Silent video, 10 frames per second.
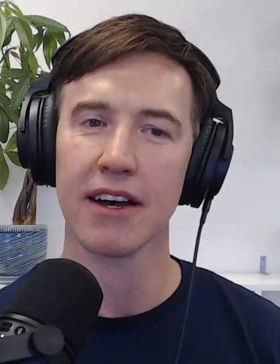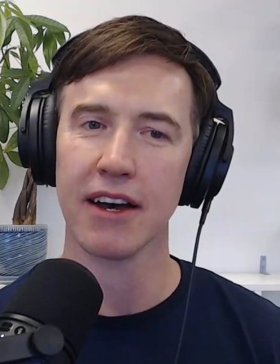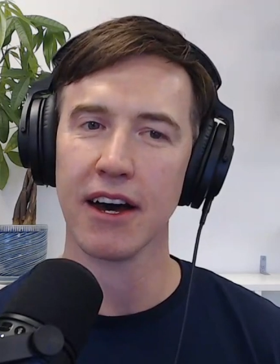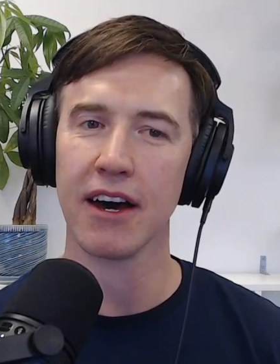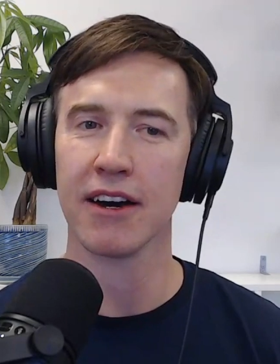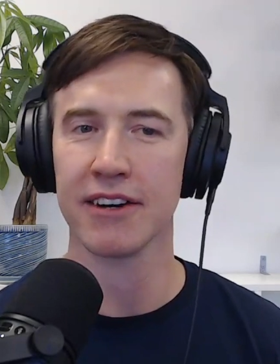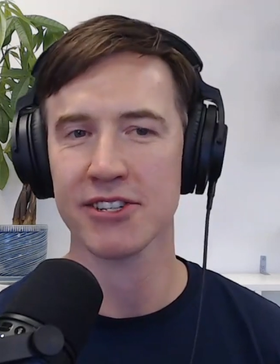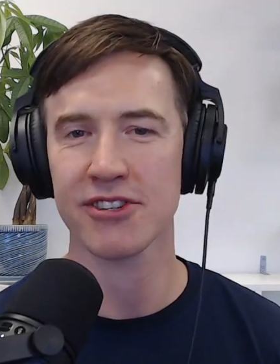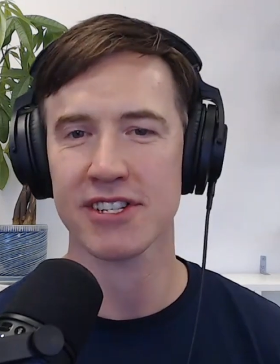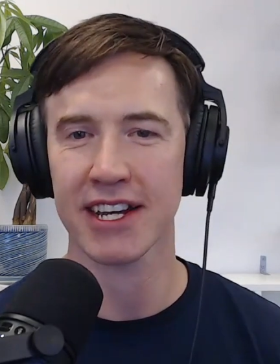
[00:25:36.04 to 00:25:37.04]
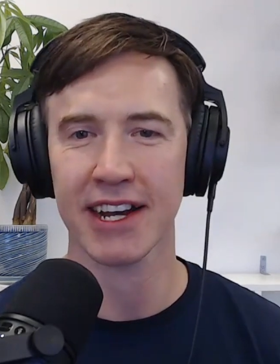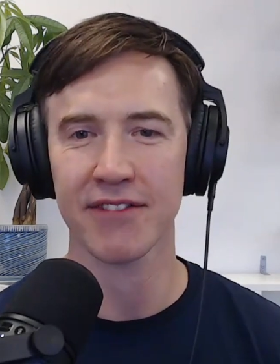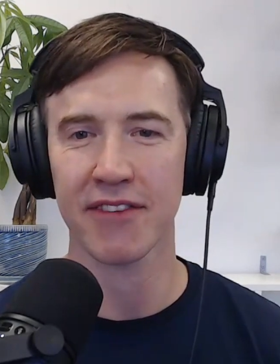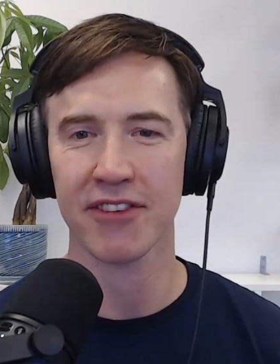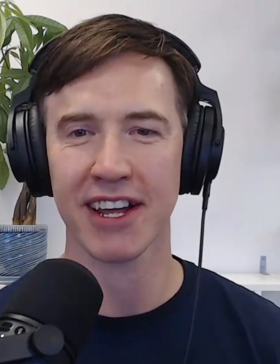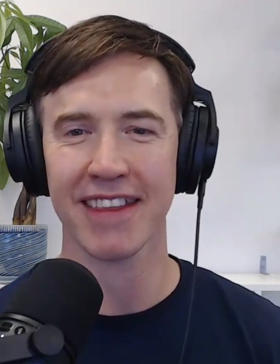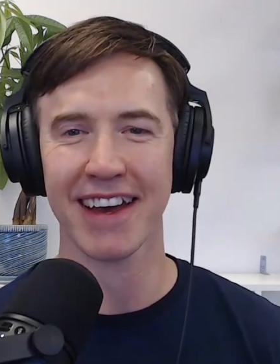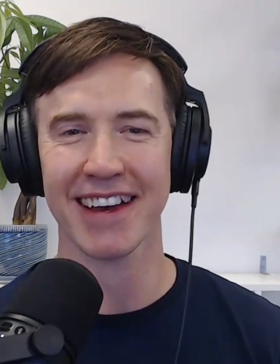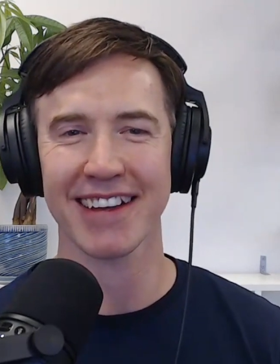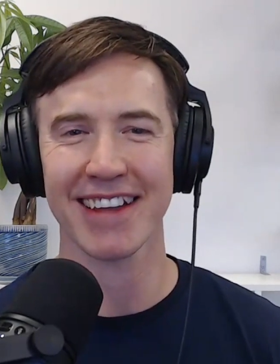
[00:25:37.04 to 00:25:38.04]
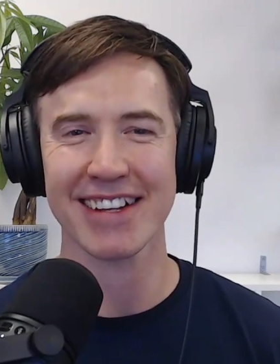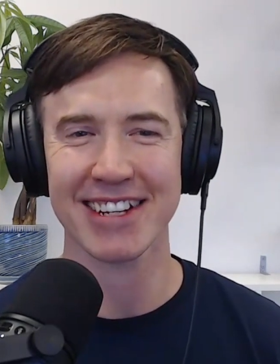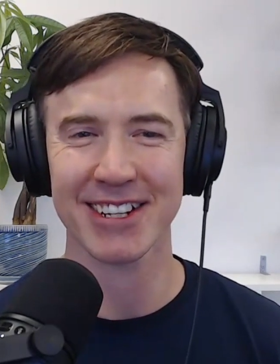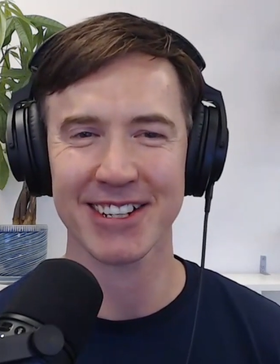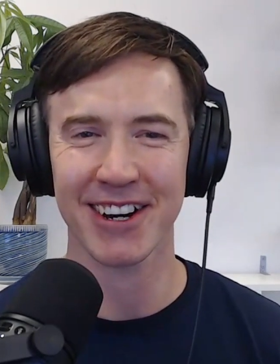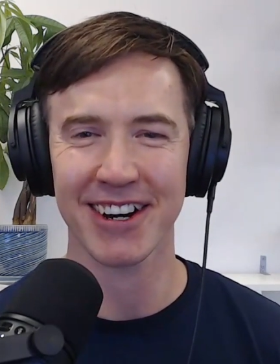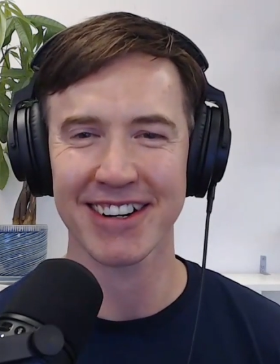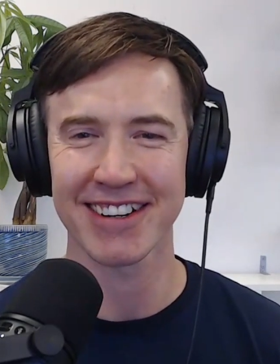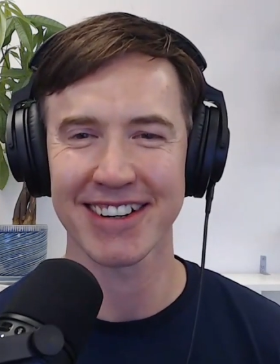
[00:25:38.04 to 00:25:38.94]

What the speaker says: Oh, interesting. I've never done that. That's a good call.